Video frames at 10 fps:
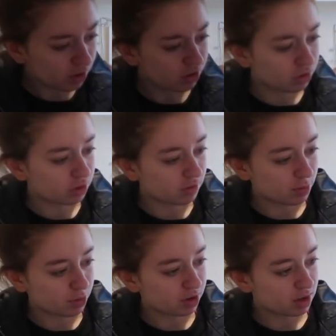This is also a really
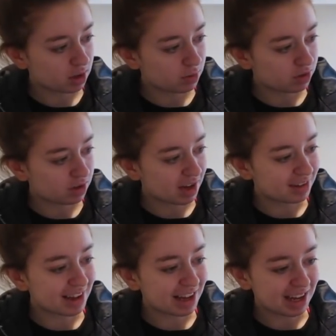pretty colour. Watch
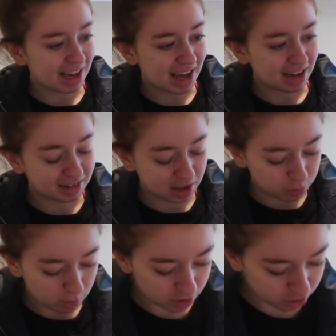this, LAX. That's
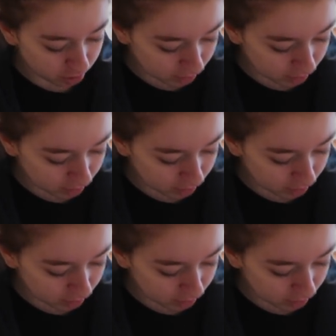probably too